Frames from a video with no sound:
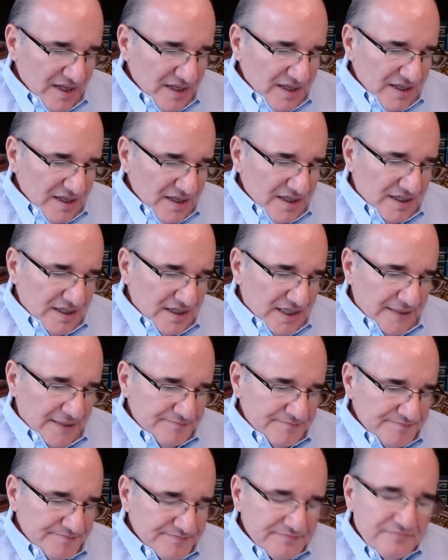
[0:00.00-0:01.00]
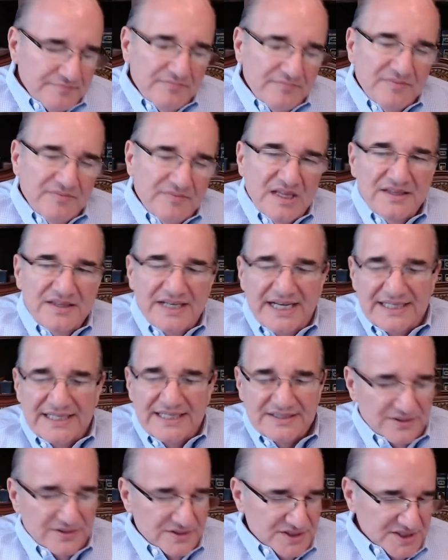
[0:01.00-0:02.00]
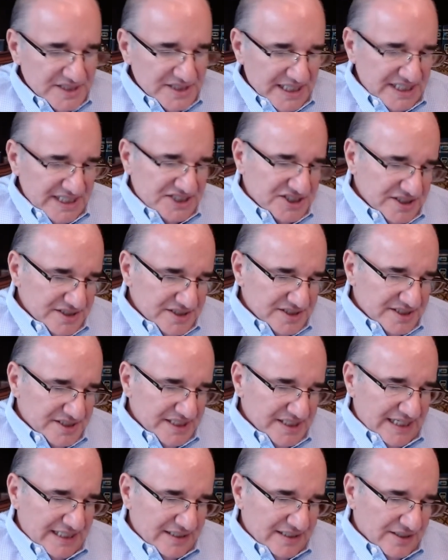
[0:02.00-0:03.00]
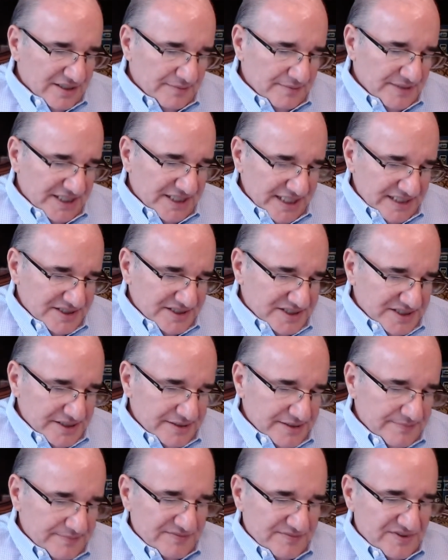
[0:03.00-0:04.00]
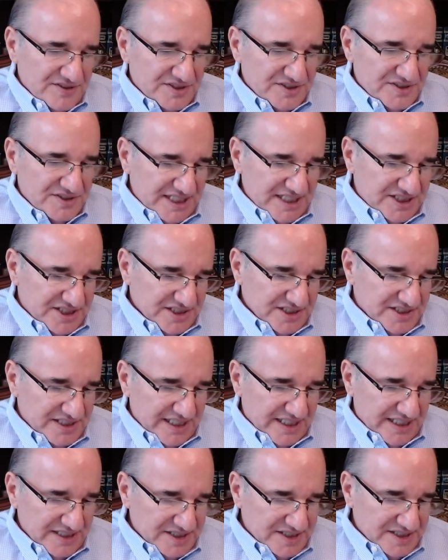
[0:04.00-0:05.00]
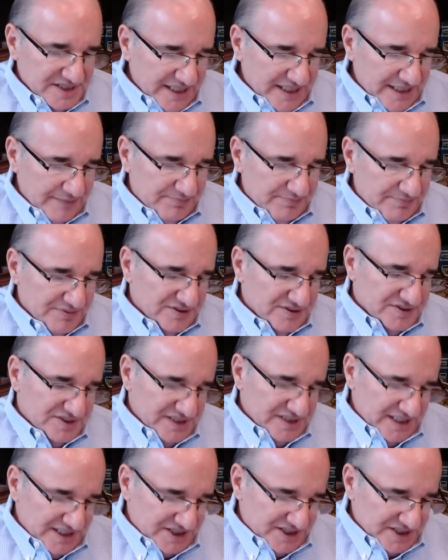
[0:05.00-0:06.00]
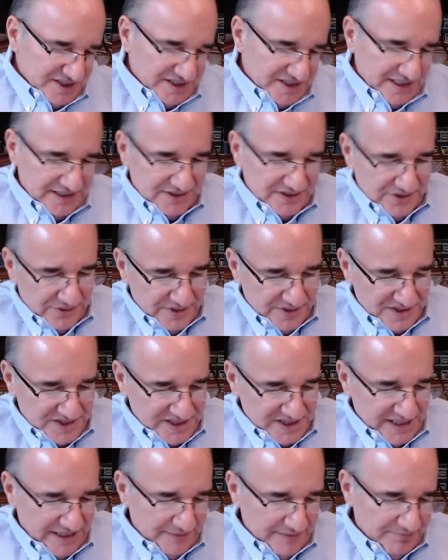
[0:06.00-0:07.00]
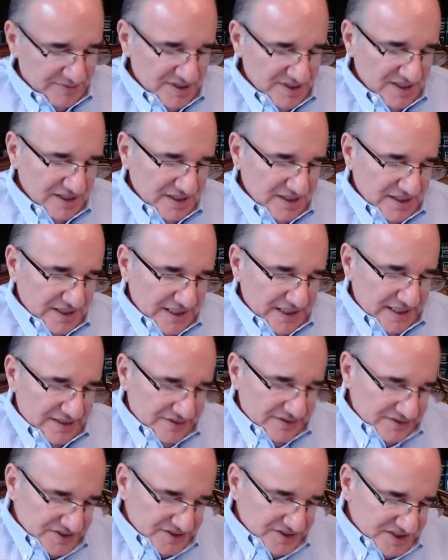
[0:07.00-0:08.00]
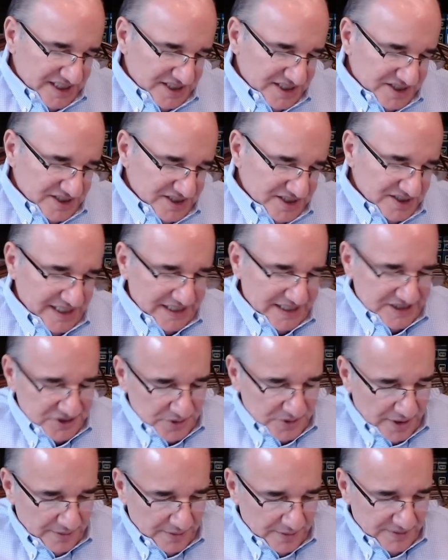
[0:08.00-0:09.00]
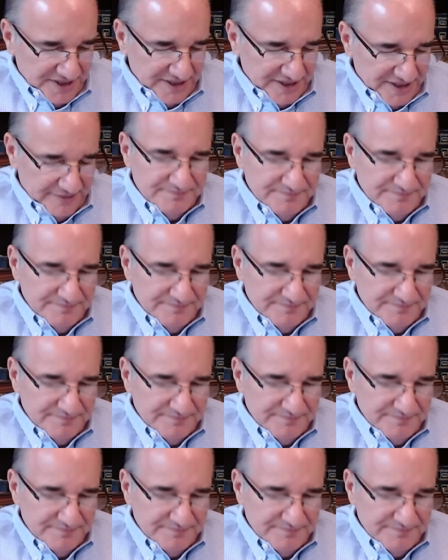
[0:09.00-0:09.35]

that there's nations that come against him, there's nations that escape, there's nations that don't escape, and there's nations that trouble him.